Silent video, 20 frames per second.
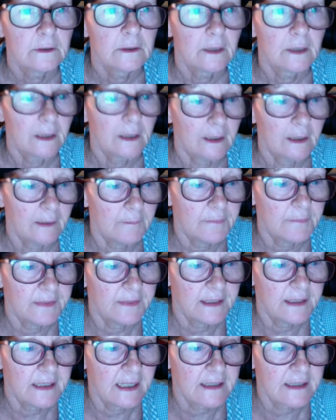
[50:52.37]

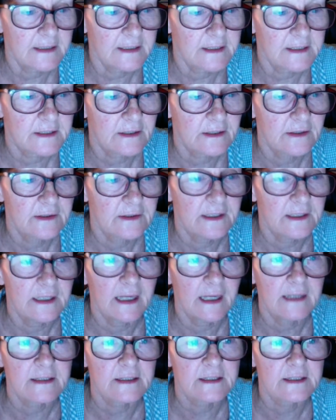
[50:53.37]
The
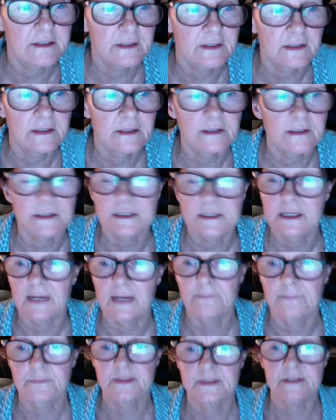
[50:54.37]
next
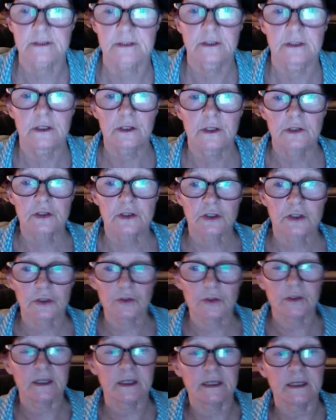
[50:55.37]
steps
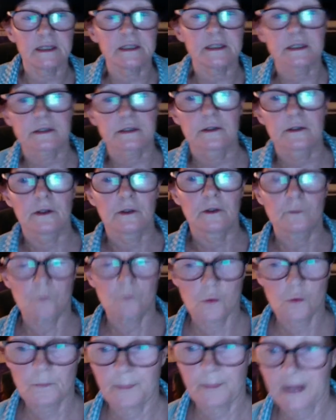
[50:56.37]
to this
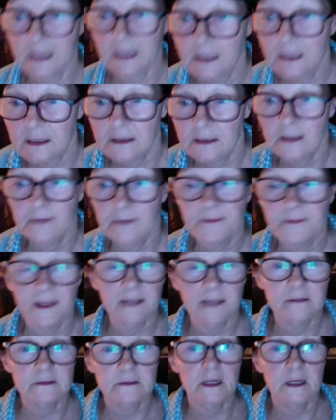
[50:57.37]
will be that